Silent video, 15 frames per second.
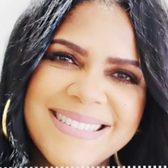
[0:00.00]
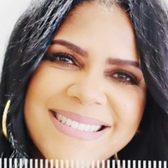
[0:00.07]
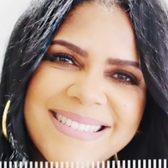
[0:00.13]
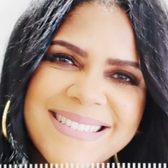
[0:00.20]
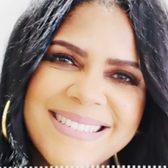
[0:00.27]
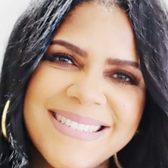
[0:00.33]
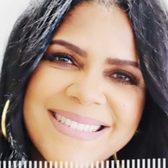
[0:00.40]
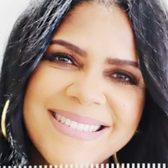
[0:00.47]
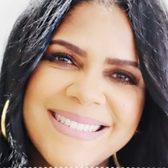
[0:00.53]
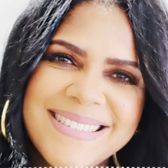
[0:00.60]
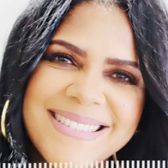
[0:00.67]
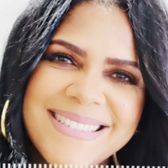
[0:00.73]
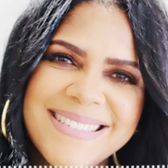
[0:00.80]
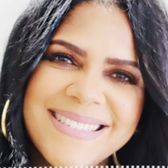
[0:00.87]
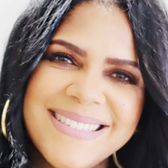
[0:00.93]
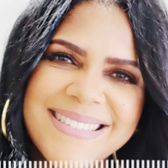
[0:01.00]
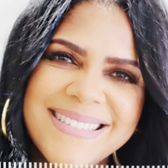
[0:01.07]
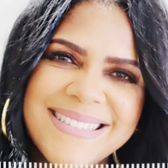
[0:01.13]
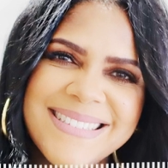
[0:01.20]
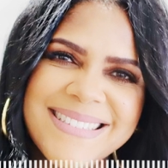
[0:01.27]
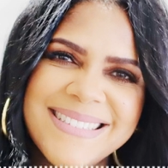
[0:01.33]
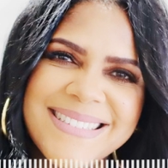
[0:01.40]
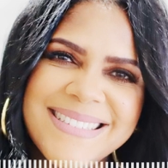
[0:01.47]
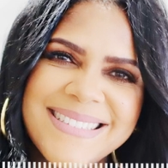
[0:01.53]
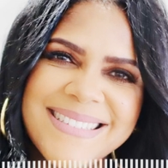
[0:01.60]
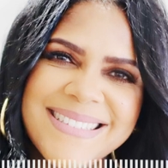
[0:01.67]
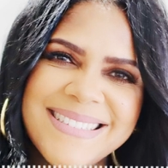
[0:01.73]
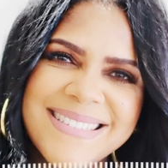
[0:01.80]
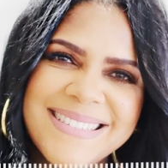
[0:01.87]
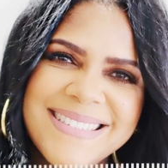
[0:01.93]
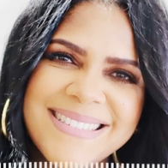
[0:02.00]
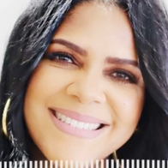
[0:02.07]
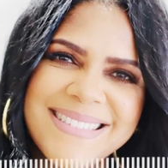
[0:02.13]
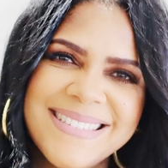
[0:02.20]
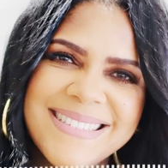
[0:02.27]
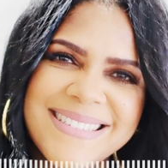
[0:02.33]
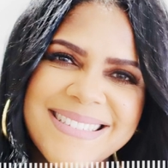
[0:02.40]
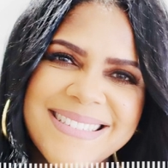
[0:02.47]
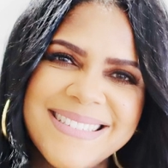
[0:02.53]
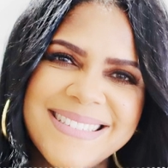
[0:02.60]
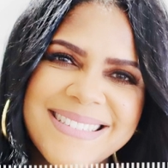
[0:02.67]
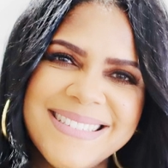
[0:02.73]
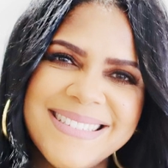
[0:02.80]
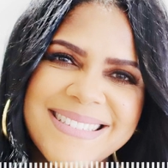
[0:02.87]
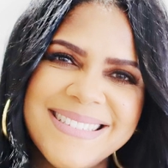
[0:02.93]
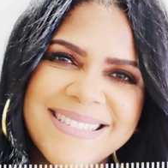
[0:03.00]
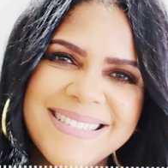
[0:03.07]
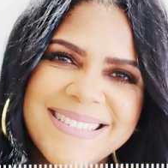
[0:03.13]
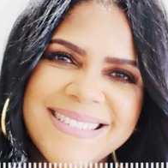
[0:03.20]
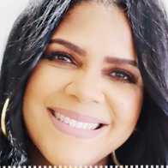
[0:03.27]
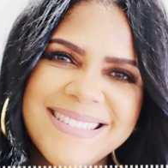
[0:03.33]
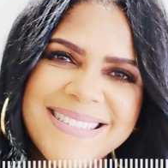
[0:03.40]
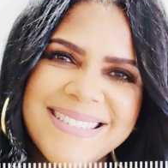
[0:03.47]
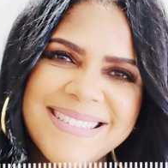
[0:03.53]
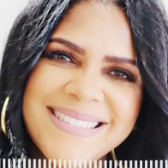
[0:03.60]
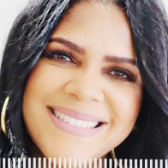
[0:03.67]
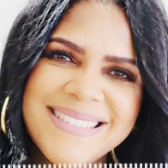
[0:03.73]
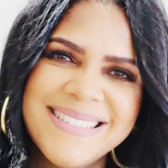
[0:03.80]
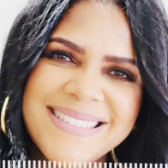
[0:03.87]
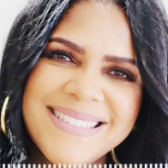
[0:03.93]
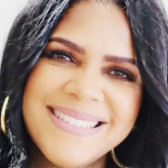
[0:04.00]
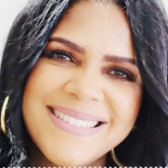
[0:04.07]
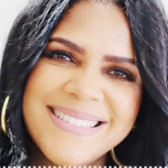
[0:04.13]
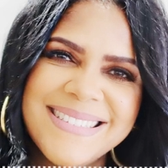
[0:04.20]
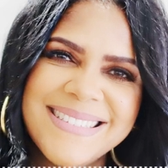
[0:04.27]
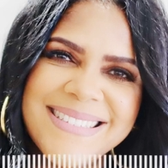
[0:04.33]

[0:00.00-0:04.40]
They make a lean, all natural, and delicious alternative to conventional snacking,